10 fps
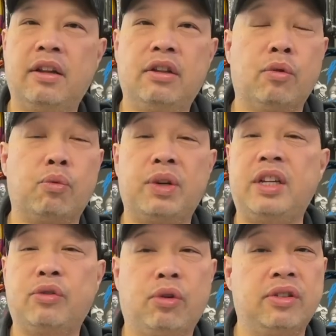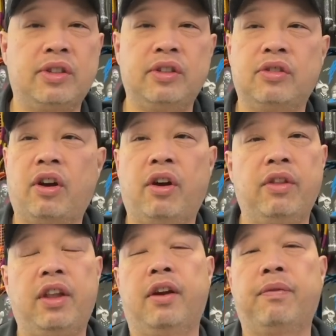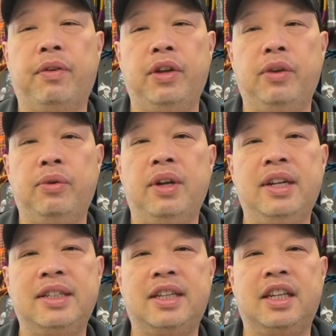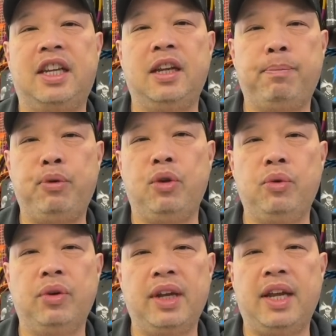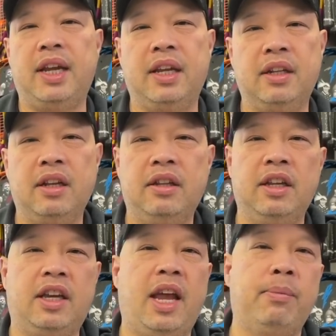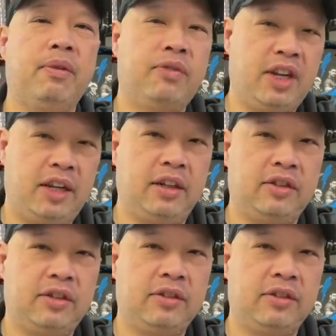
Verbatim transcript: The resources are there for you to keep you in the game of tennis.